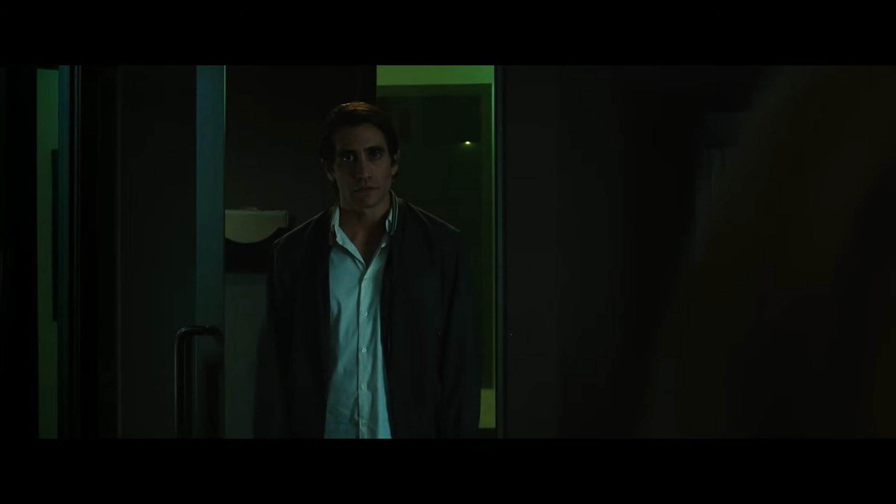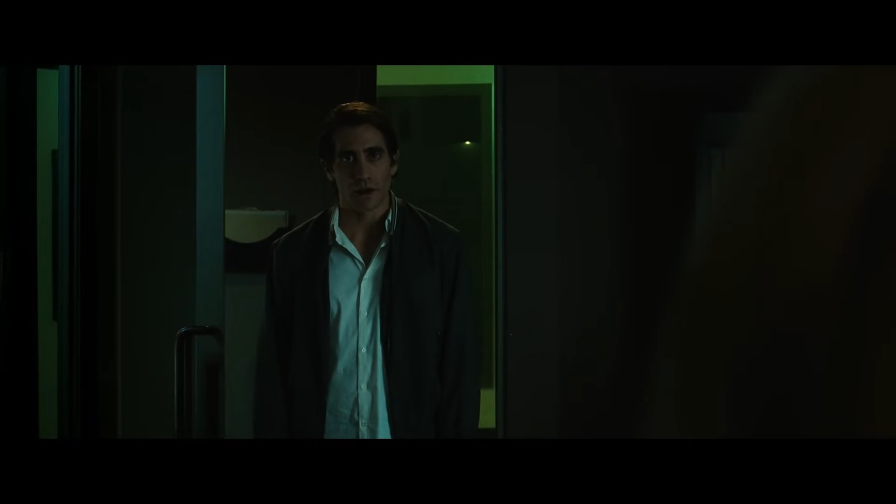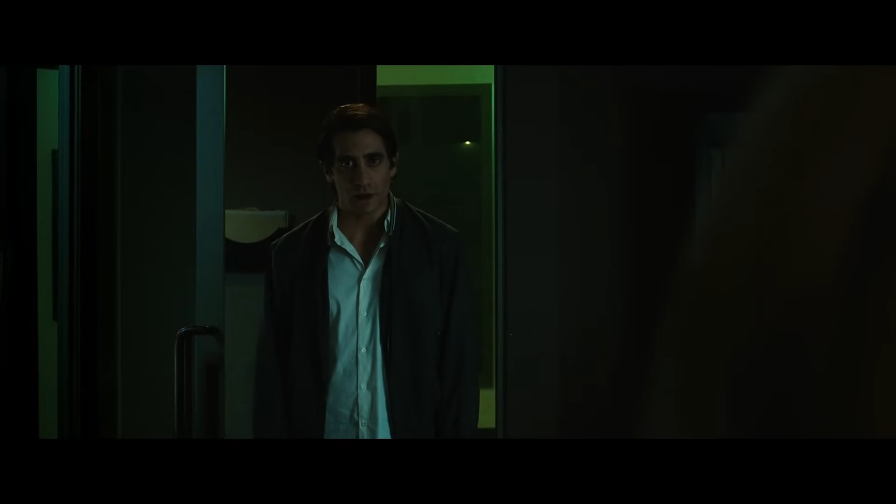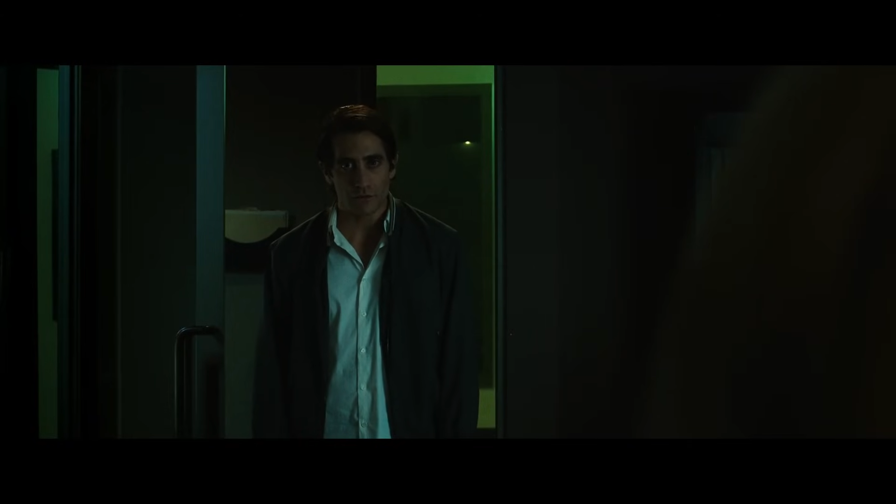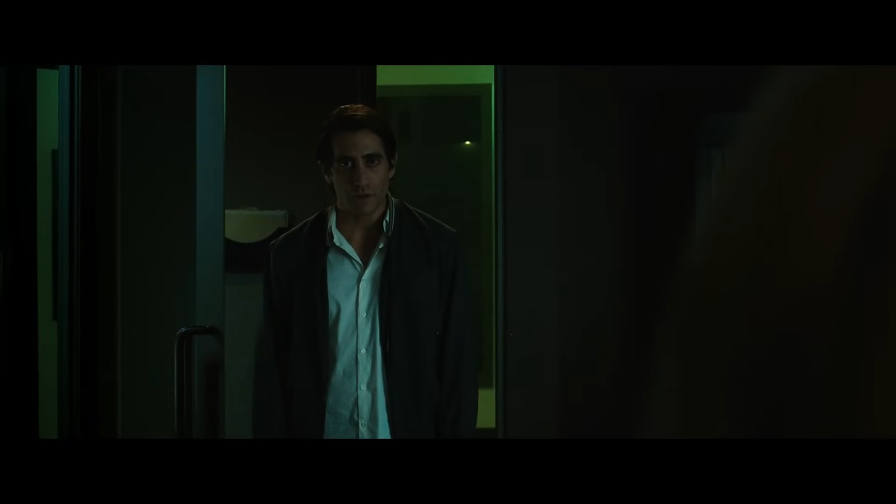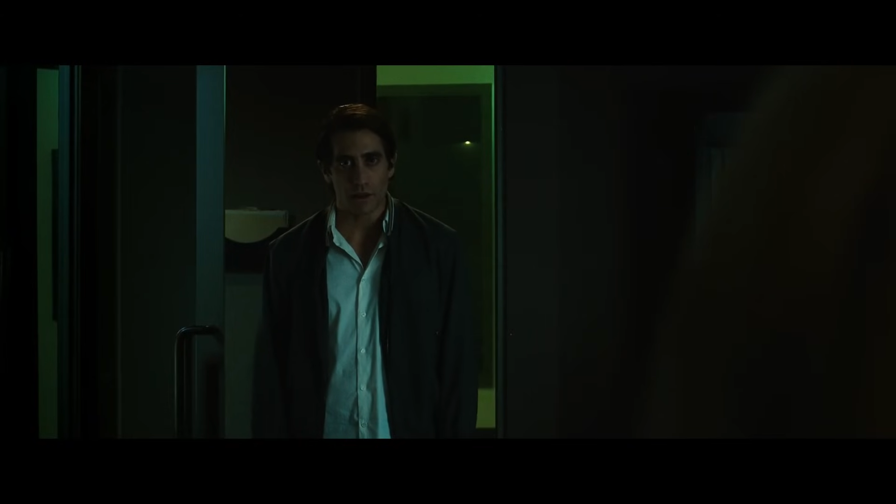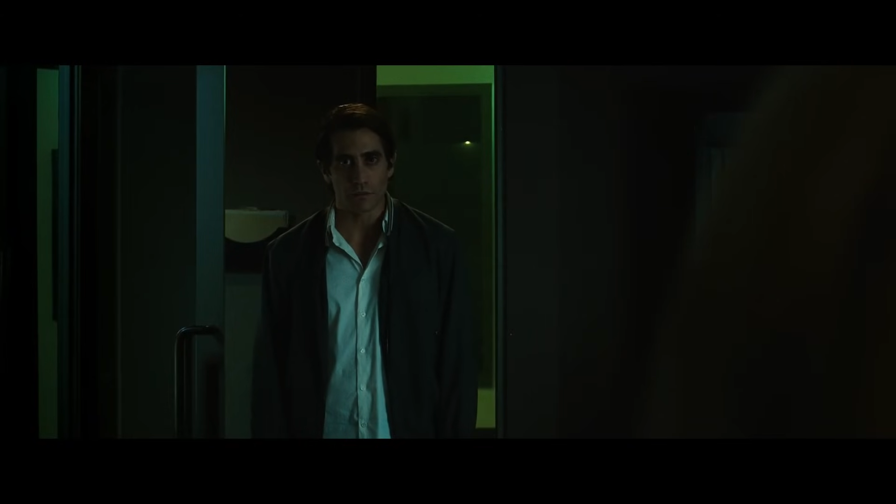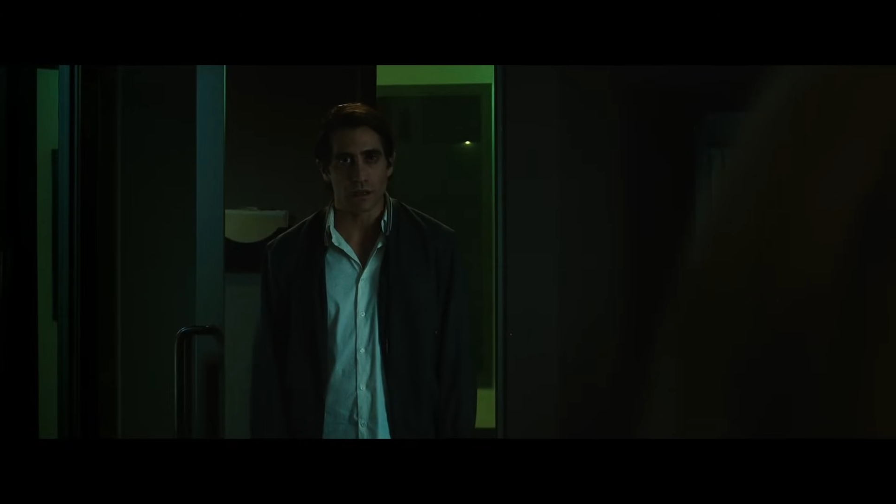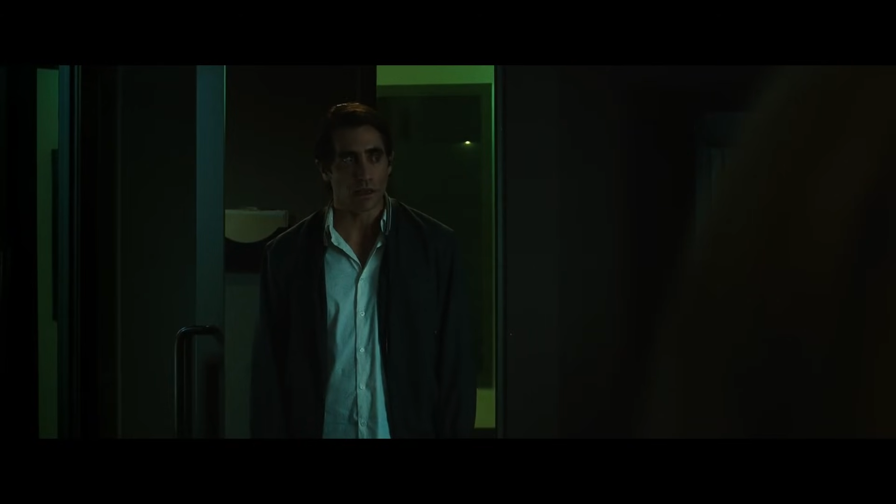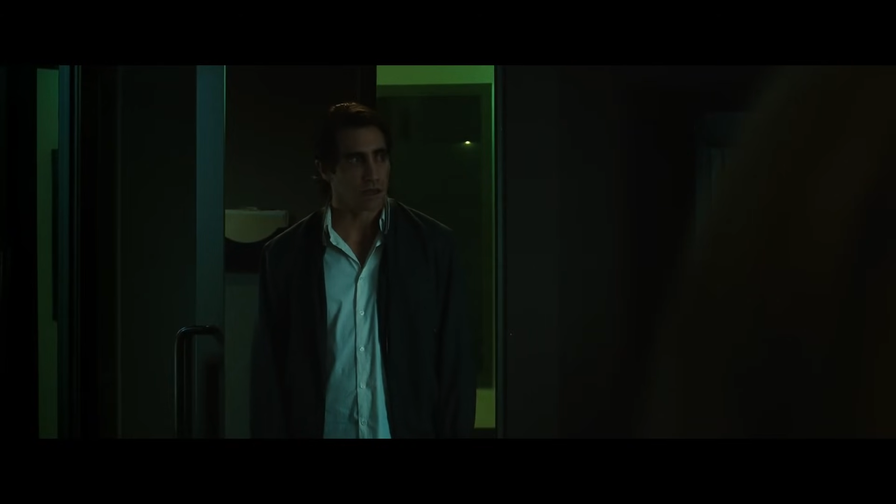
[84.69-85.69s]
If I had a family